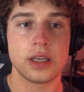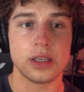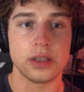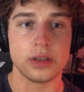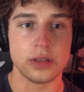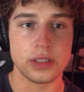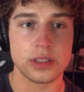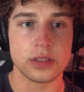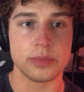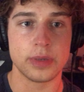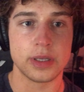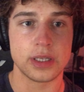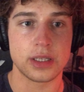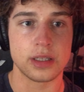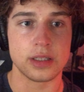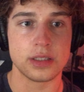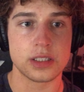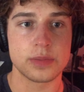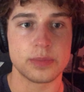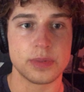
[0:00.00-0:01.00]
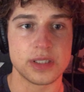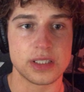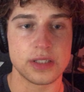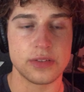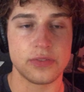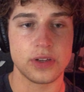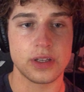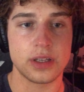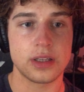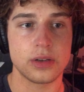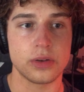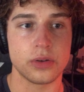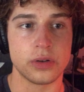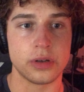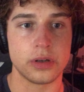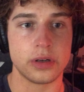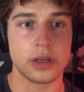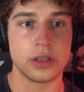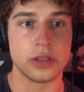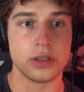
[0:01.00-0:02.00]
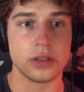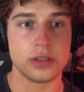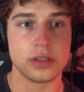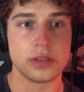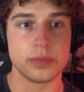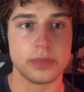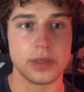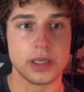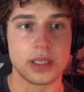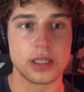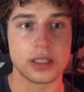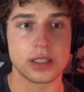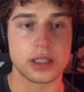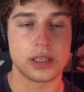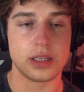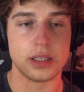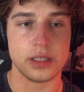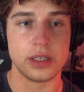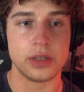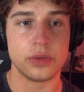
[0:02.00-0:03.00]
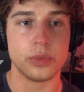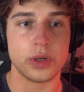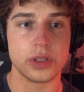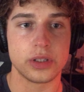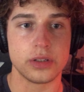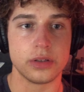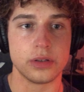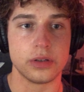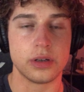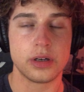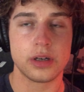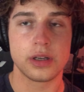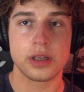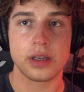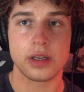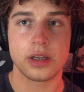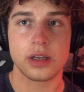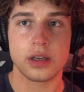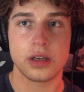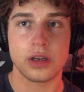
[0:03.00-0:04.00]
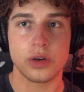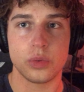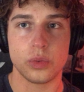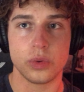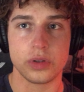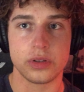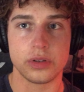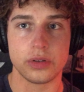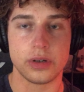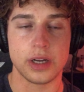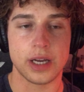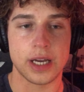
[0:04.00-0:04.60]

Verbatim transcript: you need to make it specific, or you need to make clear what your what your